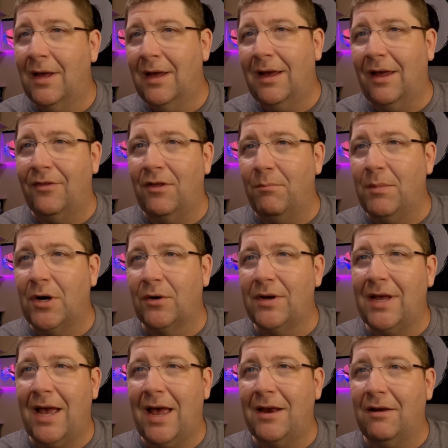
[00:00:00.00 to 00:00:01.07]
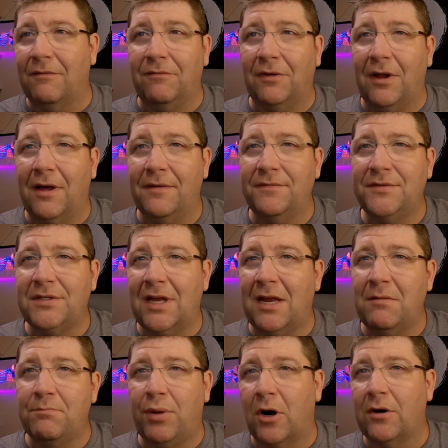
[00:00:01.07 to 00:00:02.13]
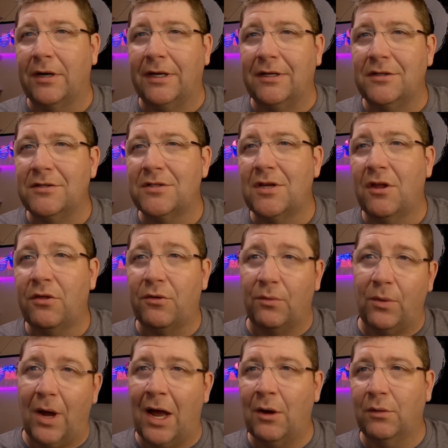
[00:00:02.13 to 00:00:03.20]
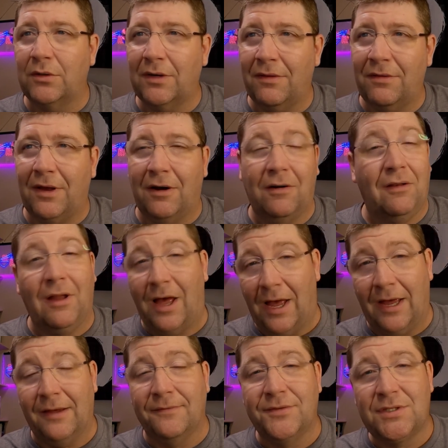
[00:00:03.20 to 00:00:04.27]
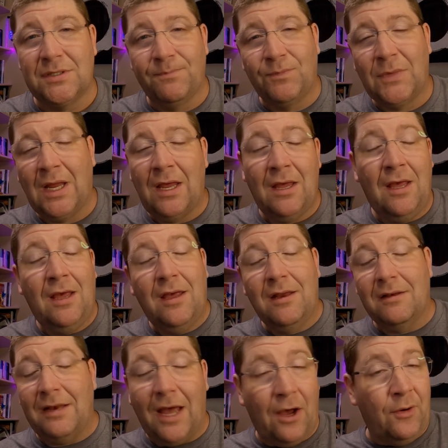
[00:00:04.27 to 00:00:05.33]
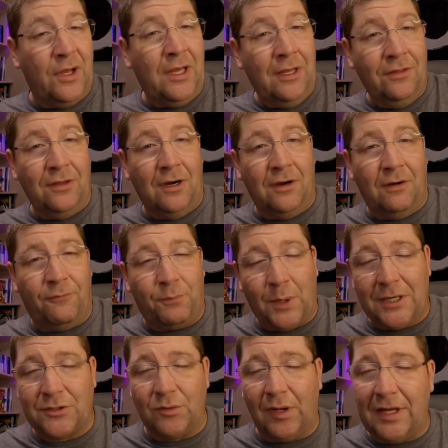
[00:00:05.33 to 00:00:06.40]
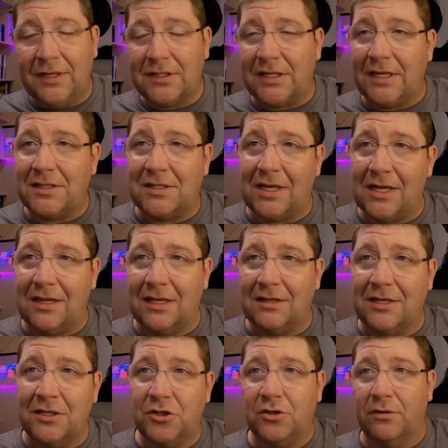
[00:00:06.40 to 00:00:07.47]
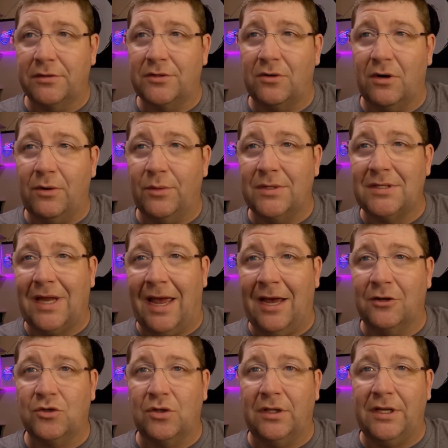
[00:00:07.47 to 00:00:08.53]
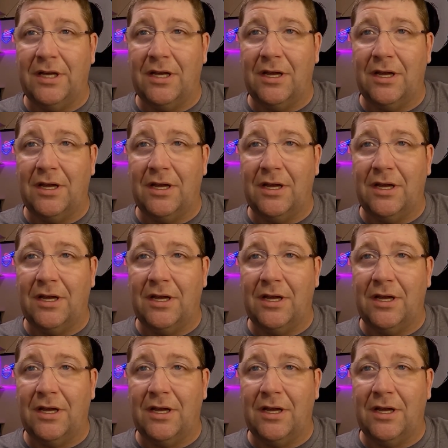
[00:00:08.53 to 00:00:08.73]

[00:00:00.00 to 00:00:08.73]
and the myriad of loves and partings throughout their lives. Now, in their press release, they say that this short story was actually